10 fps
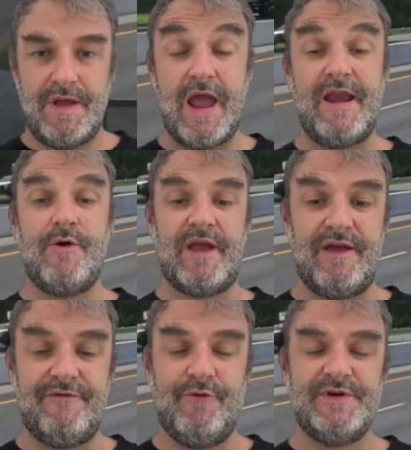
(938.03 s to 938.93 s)
And now we're
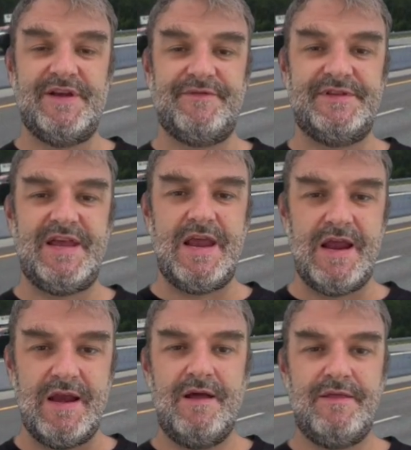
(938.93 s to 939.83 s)
getting
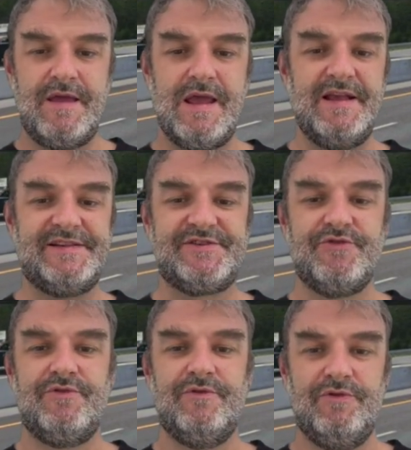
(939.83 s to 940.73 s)
417, the
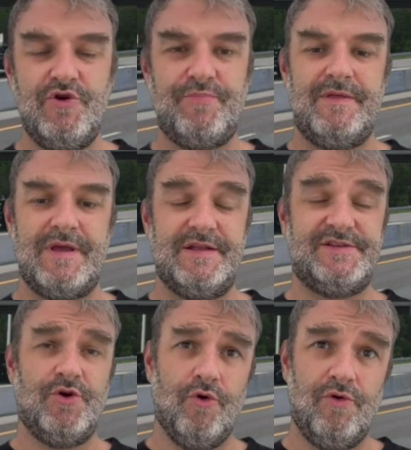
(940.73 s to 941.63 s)
Eastern Loop, the
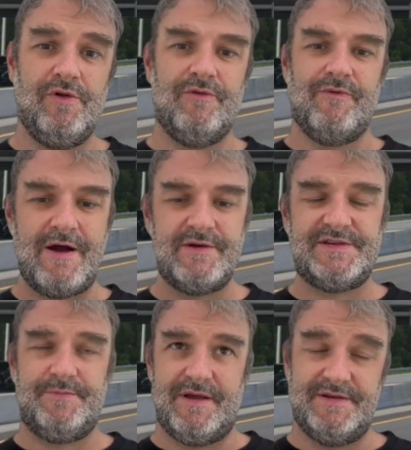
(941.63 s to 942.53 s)
toll
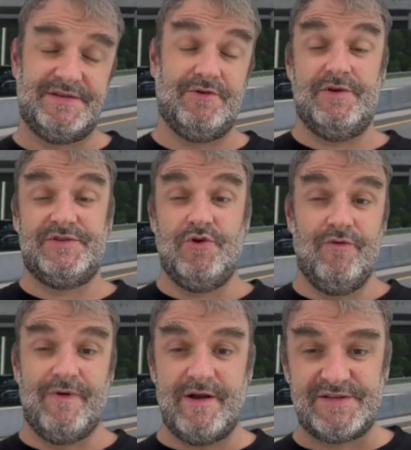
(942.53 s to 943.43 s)
route, because they're all
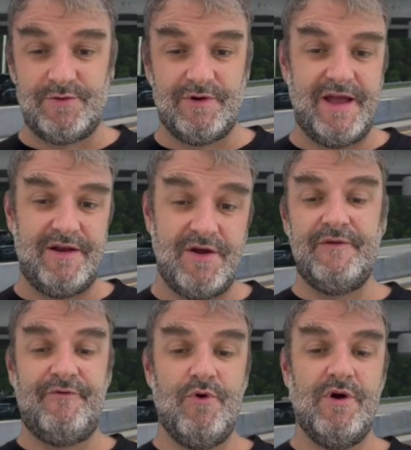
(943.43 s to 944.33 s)
toll routes in
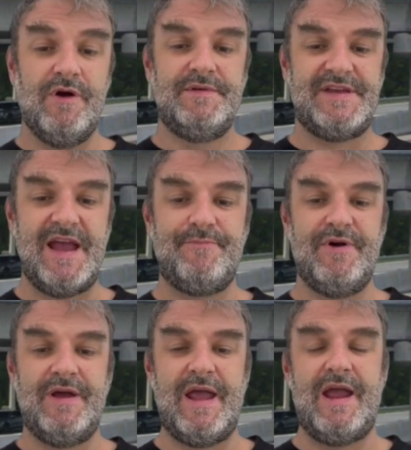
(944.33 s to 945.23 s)
Orlando, for
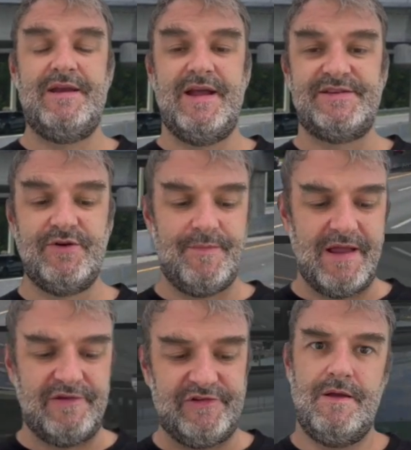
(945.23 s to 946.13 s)
Tampa and Daytona
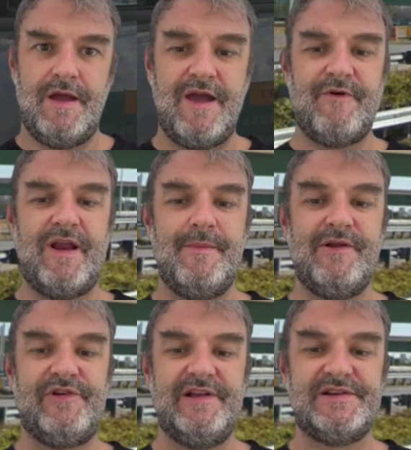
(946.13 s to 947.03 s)
Beach. At random
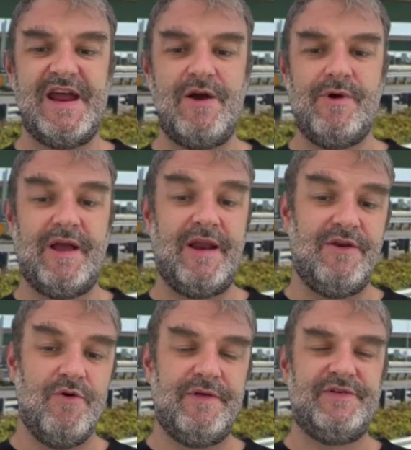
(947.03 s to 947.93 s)
interchanges now, we're
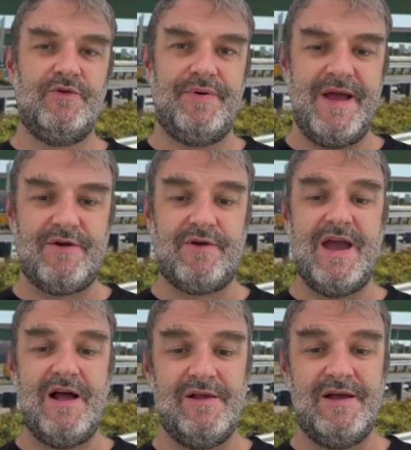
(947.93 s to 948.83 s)
getting North Turnpike,
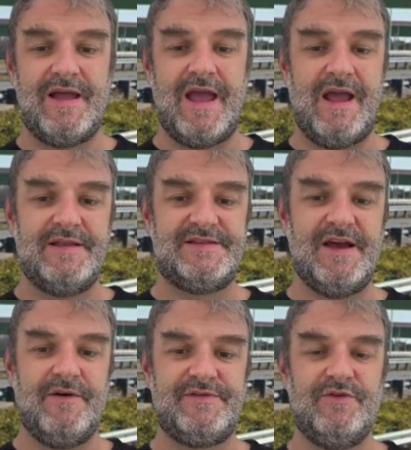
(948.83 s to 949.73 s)
Ocala, and
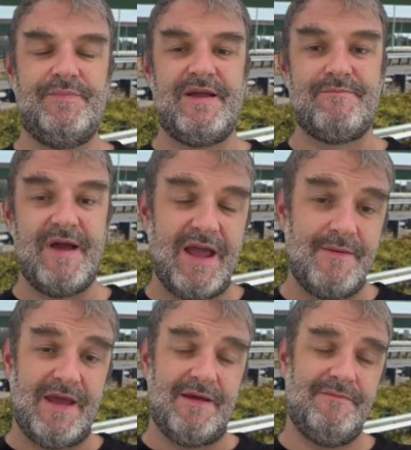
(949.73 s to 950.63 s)
South Turnpike,
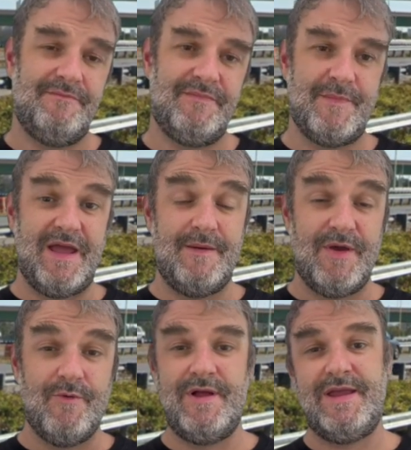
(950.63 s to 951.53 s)
Miami. The
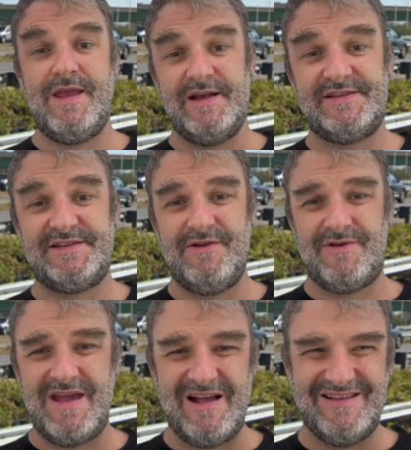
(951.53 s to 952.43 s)
Miami one, yes. The
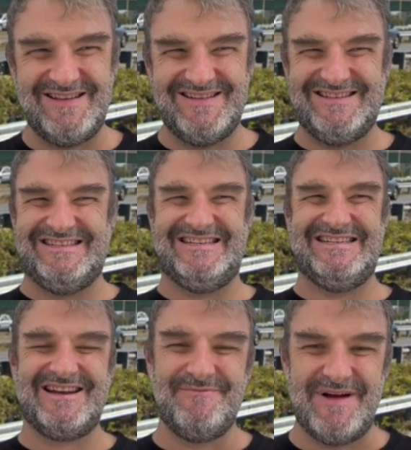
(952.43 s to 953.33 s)

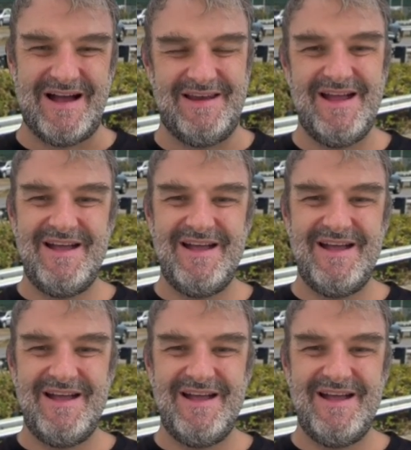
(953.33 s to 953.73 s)
Ocala, come on.